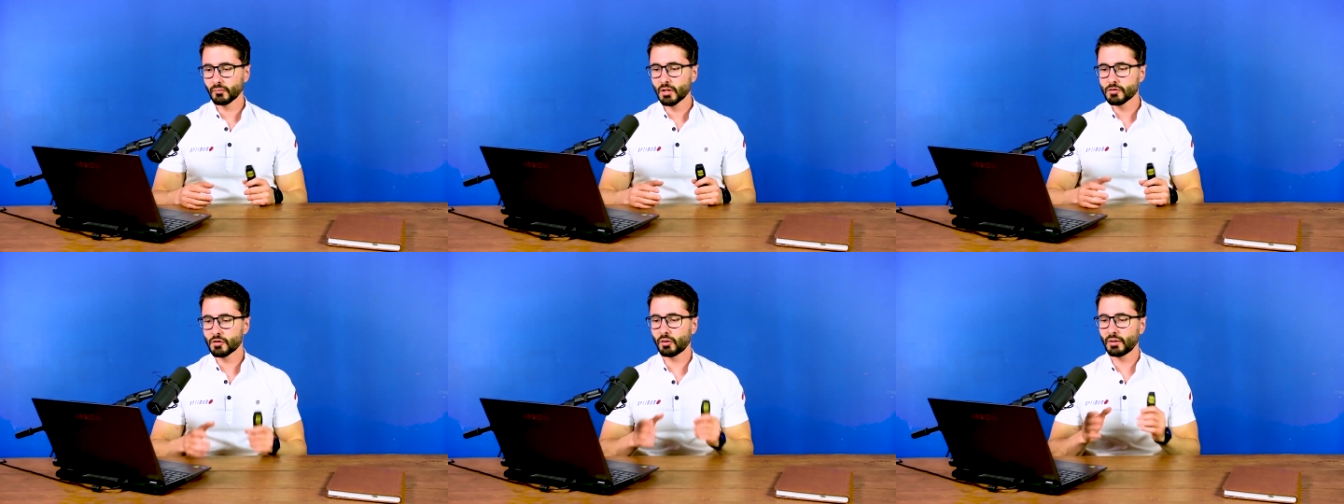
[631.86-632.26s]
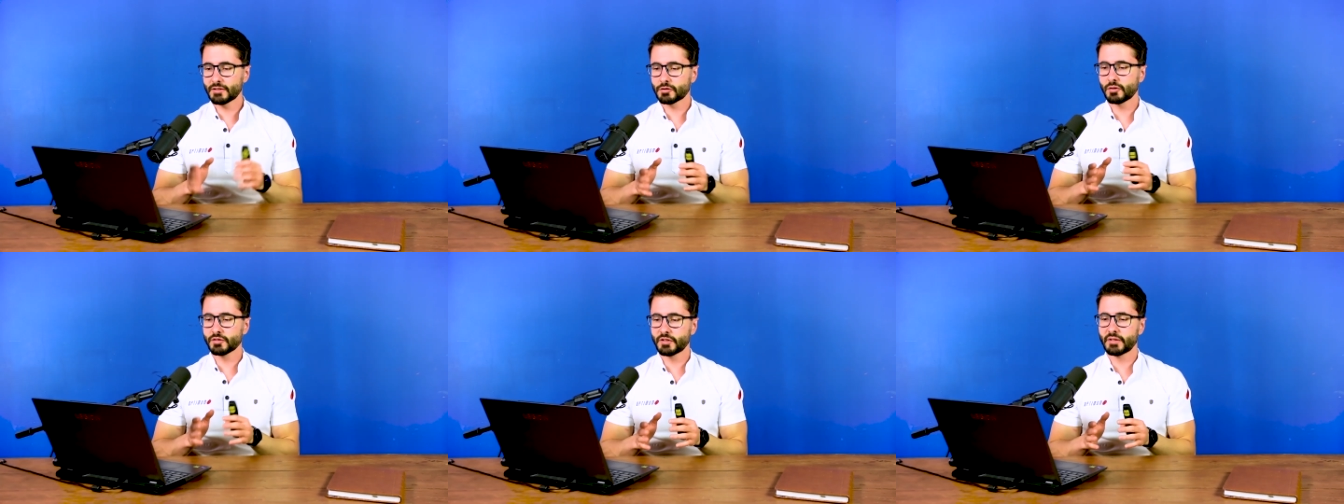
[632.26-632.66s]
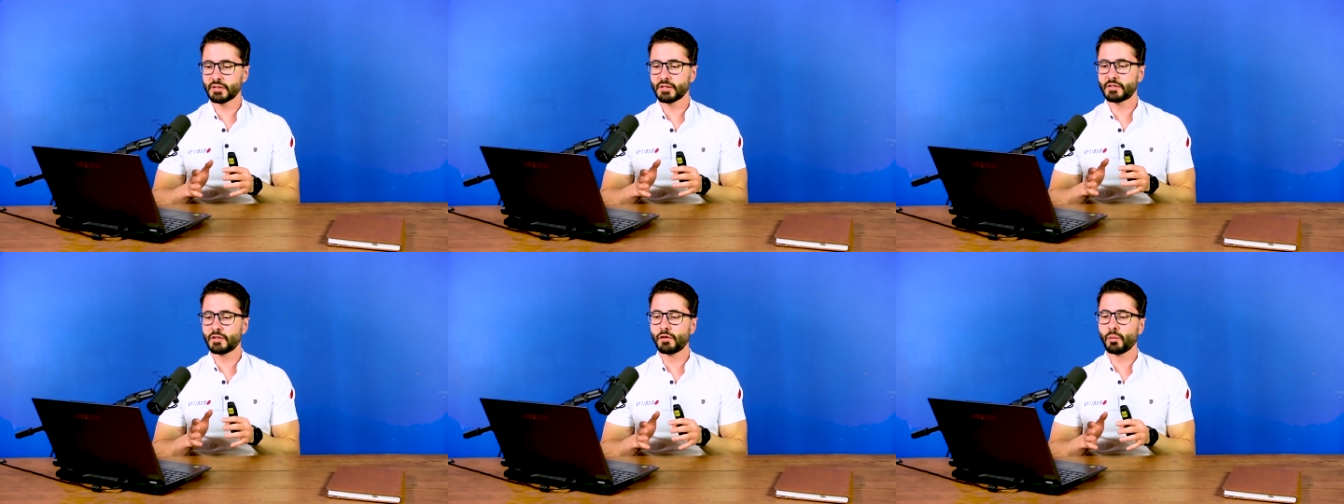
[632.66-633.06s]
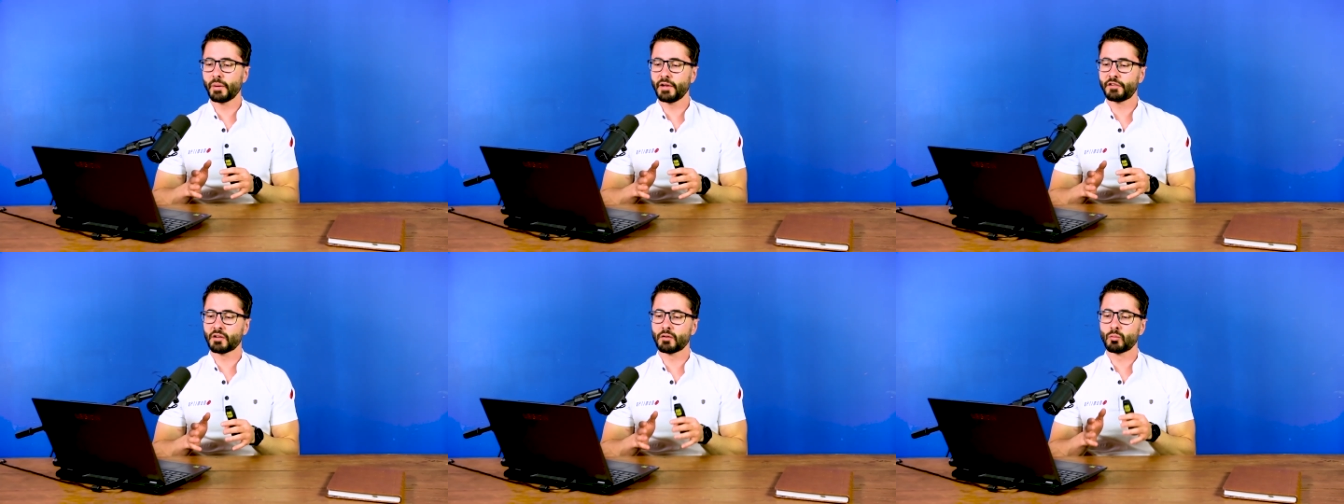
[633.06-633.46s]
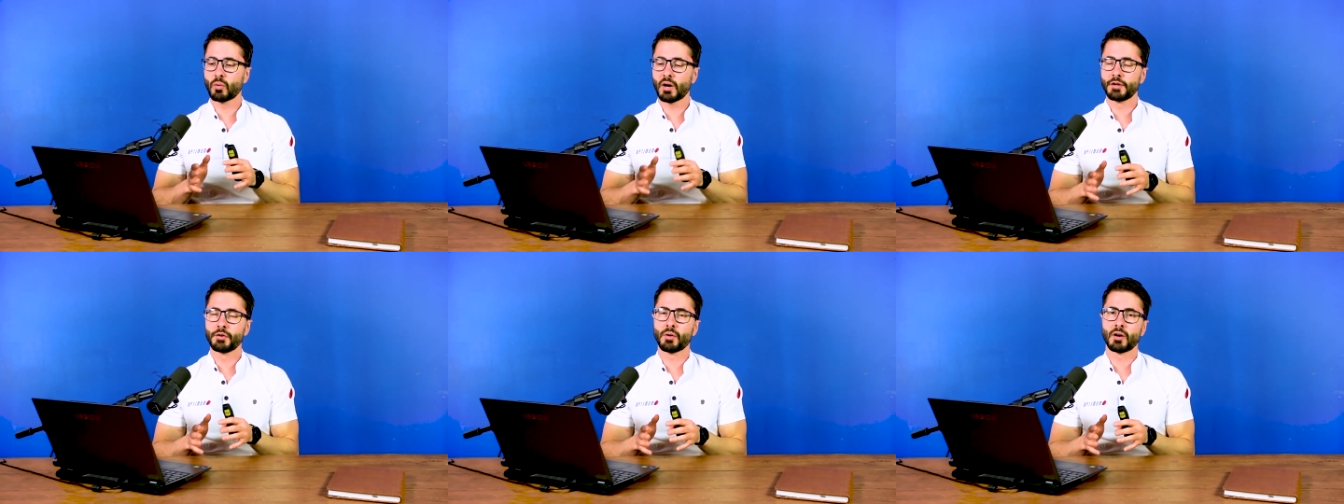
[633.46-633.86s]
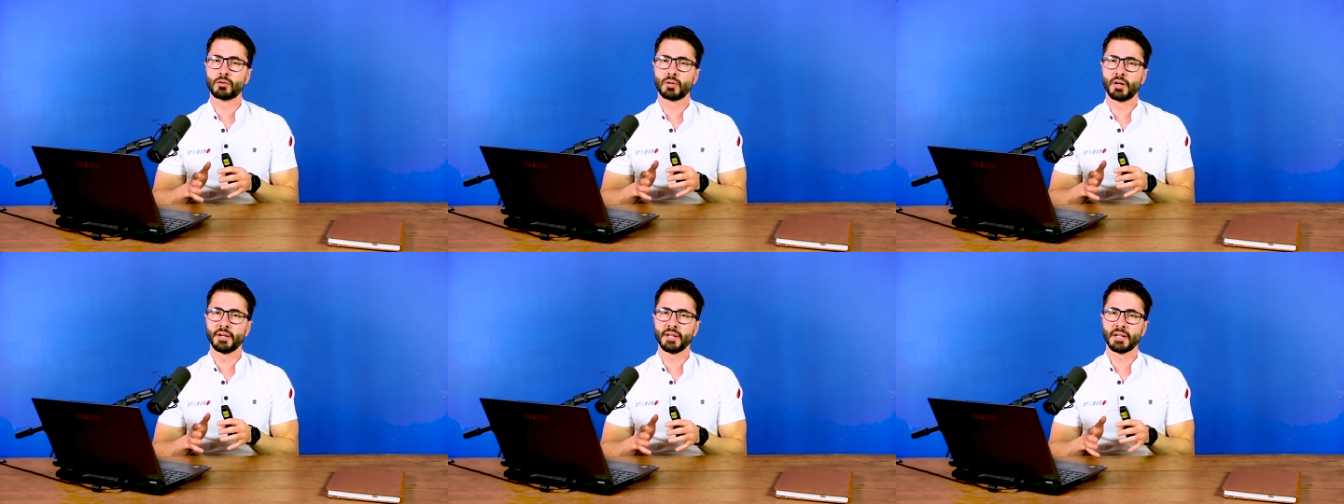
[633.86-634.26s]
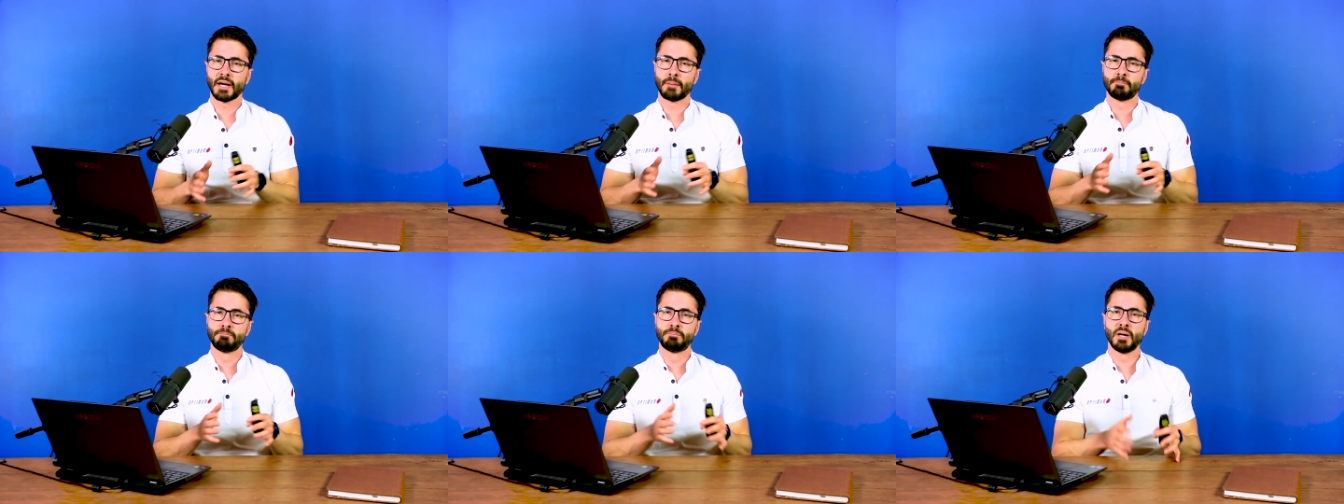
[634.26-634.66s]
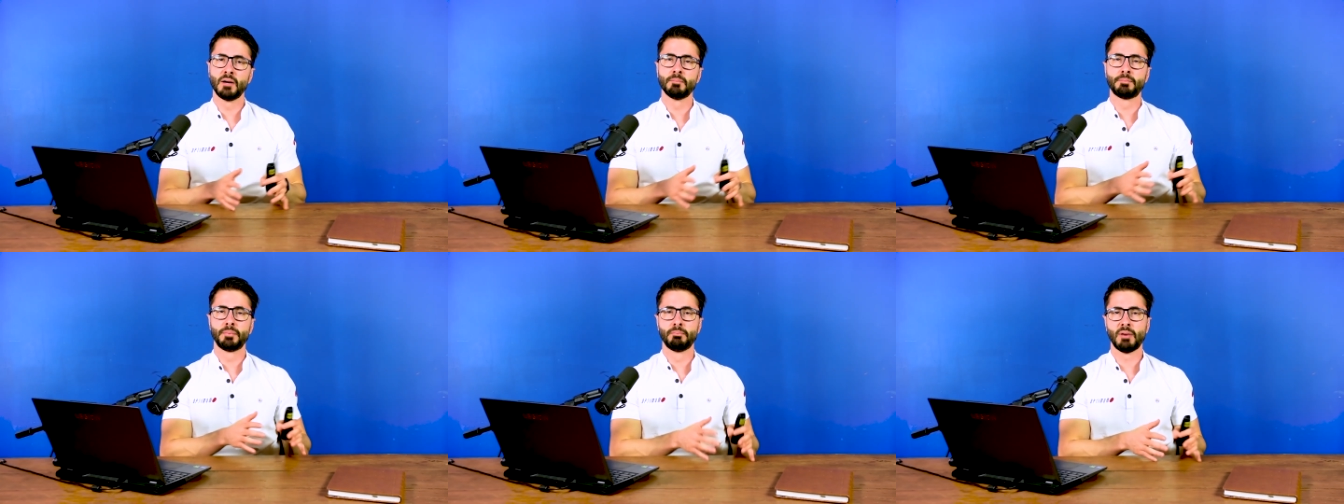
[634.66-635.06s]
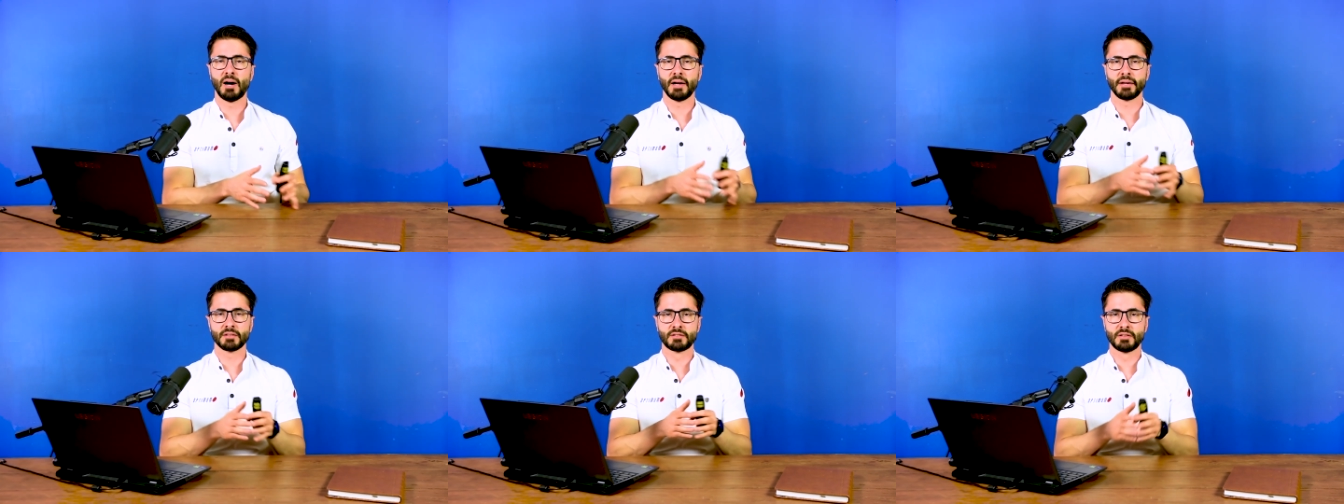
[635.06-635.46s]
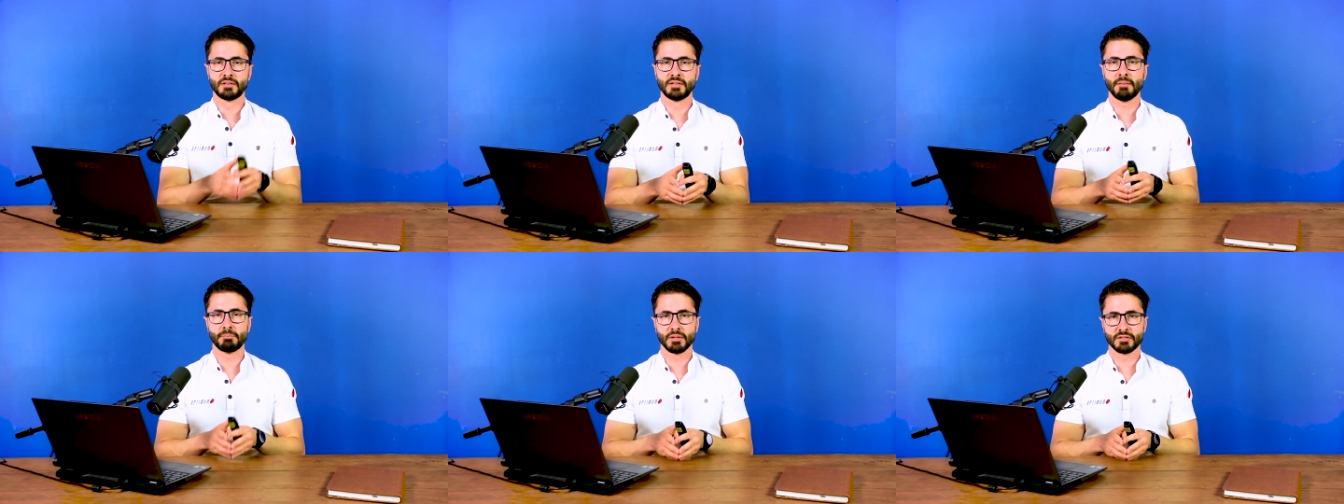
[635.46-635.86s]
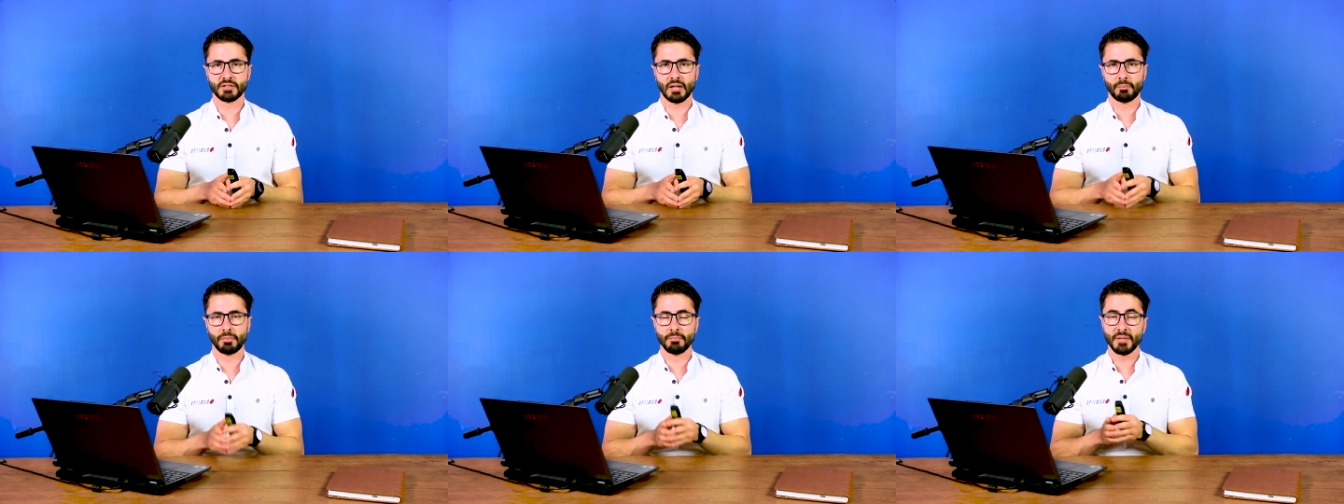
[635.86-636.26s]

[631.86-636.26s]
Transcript: So let's consider the situation where you are running a bump biased damper setup,